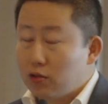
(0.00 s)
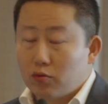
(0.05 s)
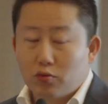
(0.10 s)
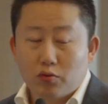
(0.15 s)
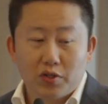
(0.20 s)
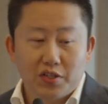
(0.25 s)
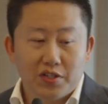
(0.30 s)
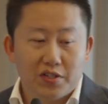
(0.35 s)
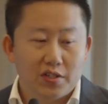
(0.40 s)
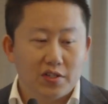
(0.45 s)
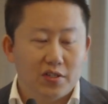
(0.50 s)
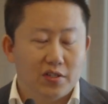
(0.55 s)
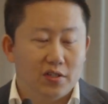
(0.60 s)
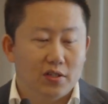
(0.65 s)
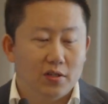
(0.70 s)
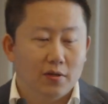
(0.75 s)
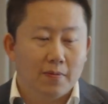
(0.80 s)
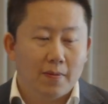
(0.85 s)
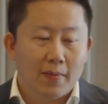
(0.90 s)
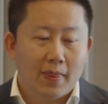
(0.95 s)

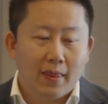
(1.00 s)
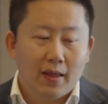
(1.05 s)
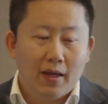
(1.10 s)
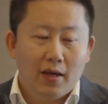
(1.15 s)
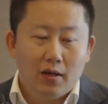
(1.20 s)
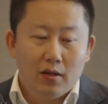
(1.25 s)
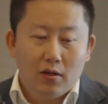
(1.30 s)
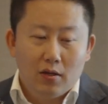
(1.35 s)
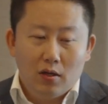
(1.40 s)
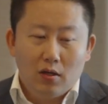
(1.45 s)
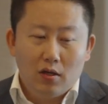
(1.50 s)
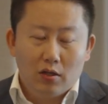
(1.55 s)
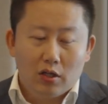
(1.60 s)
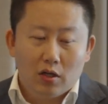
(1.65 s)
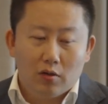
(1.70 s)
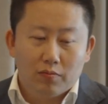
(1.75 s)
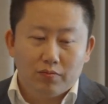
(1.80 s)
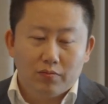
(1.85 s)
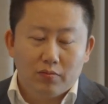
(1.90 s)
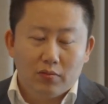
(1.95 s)
risks,
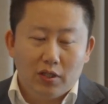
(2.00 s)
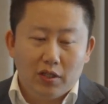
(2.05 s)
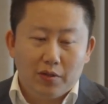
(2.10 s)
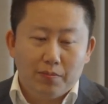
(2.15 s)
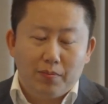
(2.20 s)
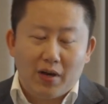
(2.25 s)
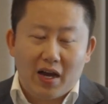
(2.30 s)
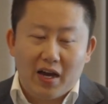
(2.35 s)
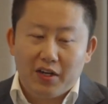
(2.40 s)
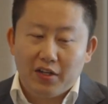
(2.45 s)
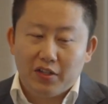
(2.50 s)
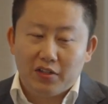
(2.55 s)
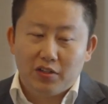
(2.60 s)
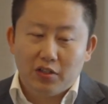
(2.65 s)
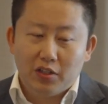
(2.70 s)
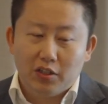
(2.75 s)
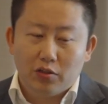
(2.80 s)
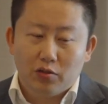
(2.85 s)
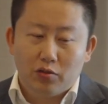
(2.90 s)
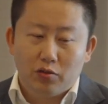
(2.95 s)
embedded
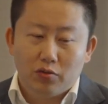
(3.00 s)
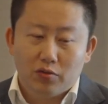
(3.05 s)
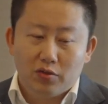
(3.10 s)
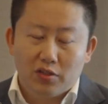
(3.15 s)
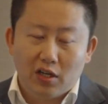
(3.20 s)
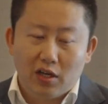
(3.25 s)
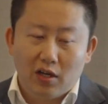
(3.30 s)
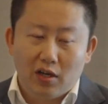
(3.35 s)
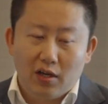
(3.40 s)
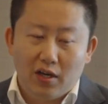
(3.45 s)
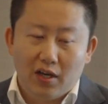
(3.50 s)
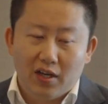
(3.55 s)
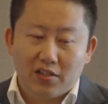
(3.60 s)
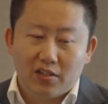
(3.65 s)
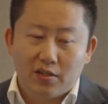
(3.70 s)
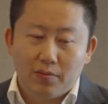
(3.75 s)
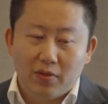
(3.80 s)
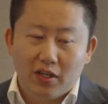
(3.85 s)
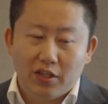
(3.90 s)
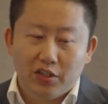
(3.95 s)
into the
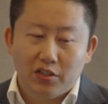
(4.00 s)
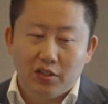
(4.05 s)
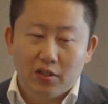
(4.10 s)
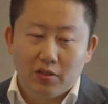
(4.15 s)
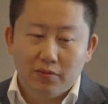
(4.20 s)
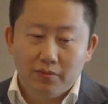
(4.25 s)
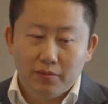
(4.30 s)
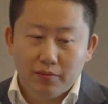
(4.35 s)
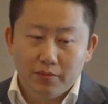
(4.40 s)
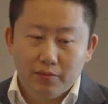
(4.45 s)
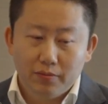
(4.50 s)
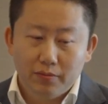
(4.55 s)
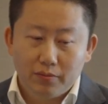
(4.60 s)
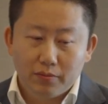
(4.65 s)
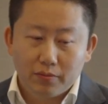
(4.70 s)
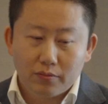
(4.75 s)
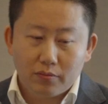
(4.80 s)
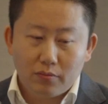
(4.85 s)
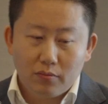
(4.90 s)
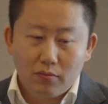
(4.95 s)
estimation.
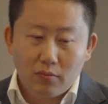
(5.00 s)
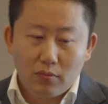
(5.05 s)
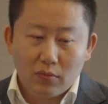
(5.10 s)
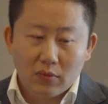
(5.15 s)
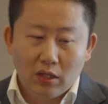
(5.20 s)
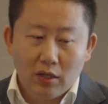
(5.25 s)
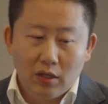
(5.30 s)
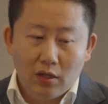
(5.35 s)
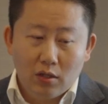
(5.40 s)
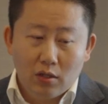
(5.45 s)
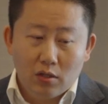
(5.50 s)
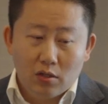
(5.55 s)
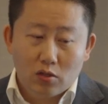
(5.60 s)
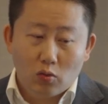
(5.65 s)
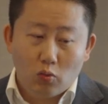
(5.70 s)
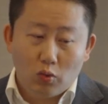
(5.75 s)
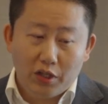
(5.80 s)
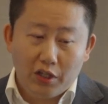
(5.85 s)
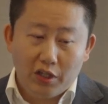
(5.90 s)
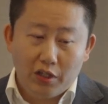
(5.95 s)
So
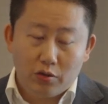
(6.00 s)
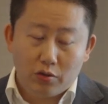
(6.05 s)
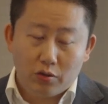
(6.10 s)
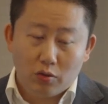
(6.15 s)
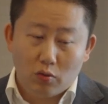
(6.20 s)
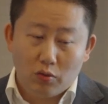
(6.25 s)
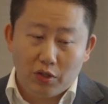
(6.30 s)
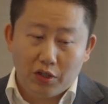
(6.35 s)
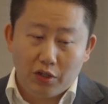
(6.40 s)
we need to